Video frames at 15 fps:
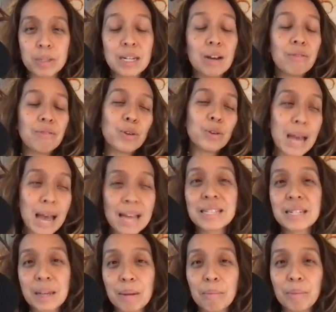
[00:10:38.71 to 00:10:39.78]
Now, if you
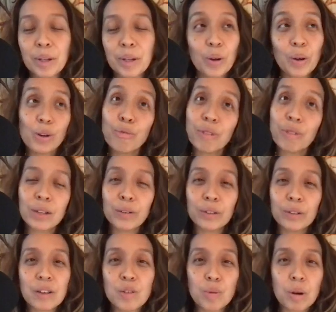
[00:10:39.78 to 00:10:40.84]
asked him, you know, are you following your
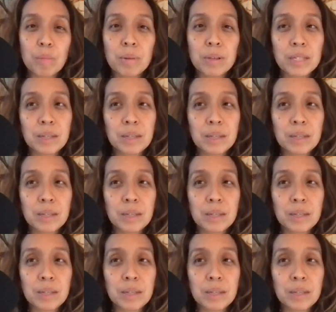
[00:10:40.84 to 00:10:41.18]
life's purpose?